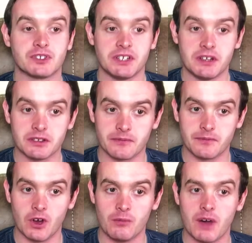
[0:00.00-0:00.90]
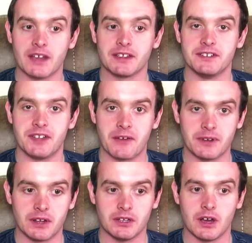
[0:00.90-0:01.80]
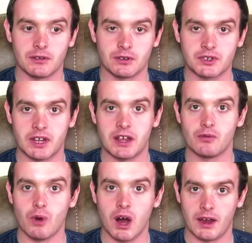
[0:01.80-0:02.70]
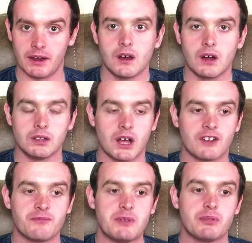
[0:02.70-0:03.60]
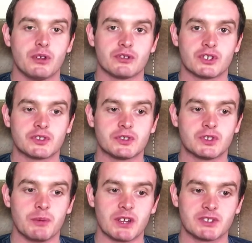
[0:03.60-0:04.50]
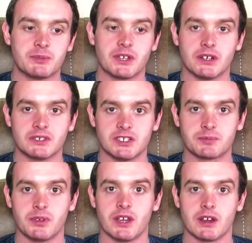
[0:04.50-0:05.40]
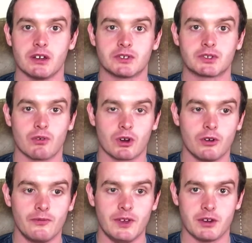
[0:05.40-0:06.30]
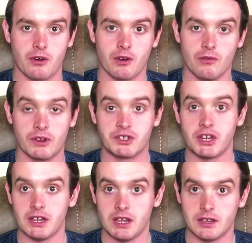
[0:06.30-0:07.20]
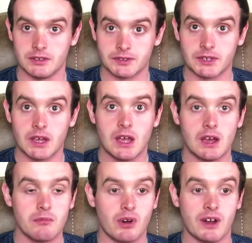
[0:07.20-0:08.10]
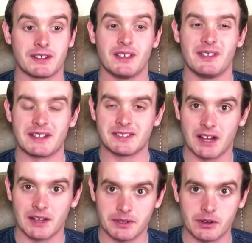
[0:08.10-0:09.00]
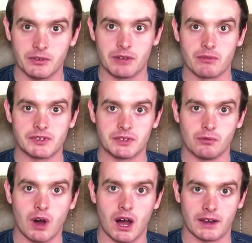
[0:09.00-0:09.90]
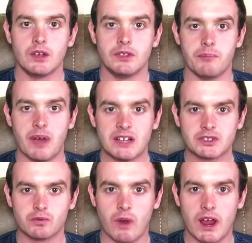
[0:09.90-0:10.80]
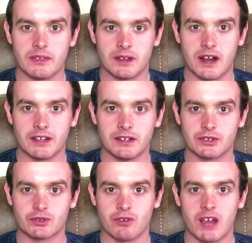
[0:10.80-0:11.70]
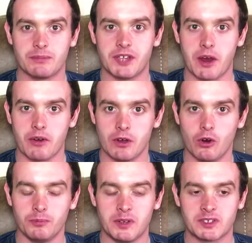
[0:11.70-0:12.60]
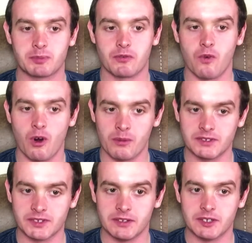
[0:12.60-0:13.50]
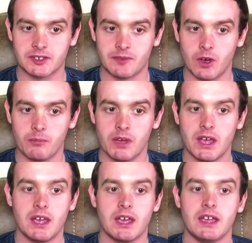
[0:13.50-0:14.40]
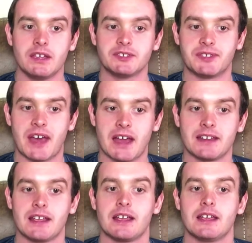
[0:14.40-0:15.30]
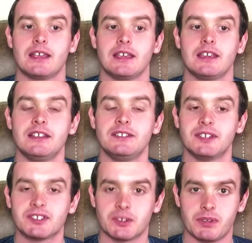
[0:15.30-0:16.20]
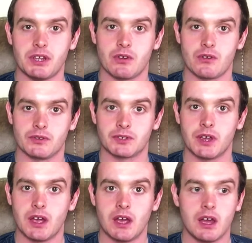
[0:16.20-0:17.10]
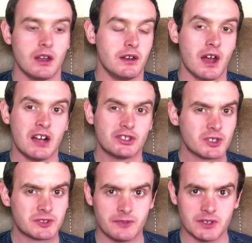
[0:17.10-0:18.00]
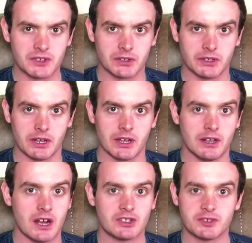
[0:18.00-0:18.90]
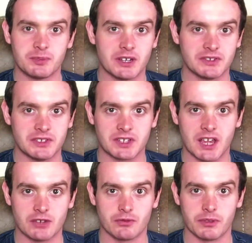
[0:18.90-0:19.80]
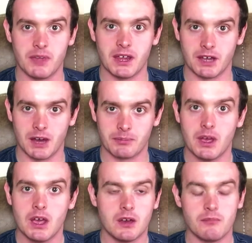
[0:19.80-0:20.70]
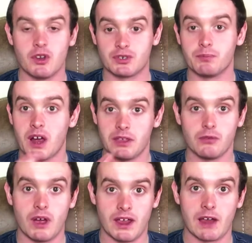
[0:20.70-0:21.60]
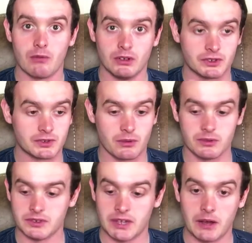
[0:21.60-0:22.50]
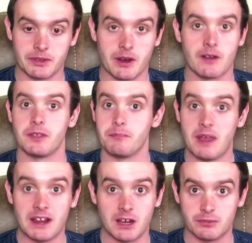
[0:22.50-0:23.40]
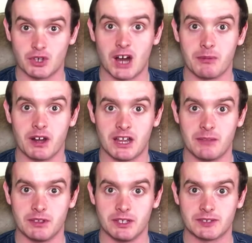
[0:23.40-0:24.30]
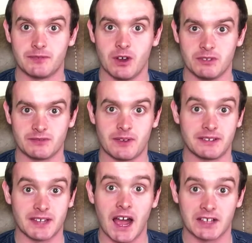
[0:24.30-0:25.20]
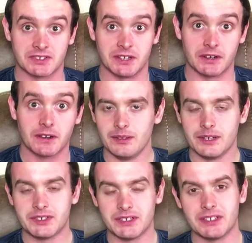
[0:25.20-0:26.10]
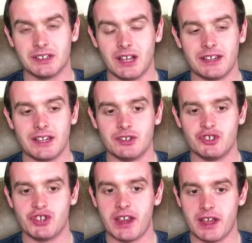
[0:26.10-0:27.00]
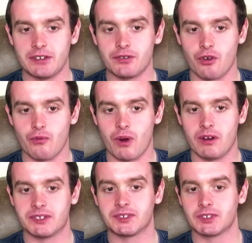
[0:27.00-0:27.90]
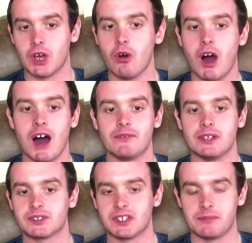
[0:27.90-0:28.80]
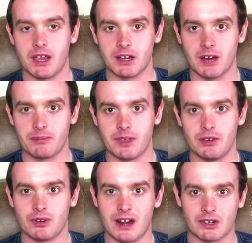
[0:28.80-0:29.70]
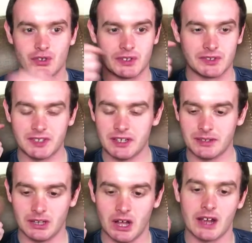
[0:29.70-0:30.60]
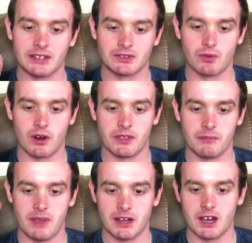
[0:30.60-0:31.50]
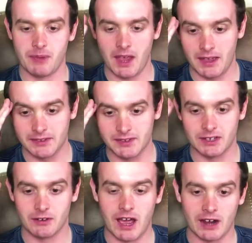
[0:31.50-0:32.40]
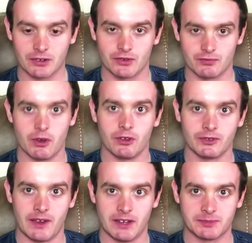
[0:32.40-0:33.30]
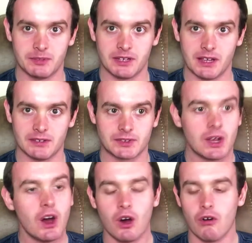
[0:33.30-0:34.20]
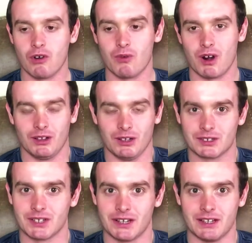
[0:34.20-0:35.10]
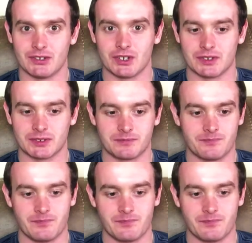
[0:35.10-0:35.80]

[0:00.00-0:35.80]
seeing the film, I can definitely understand why. A lot of people are just assuming it's because he's playing a historical figure, which he is but that's not the only reason why. The best way that I can describe Gary Oldman's performance in this film is that he disappears. Not just physically, not just because he's caked with makeup, which, by the way, I will just throw this out there the makeup job on him in this film is fantastic. This isn't like in J. Edgar, where it's so obviously makeup that you can actually see the lines where the makeup ends and the actor's real face begins, or where it looks like it just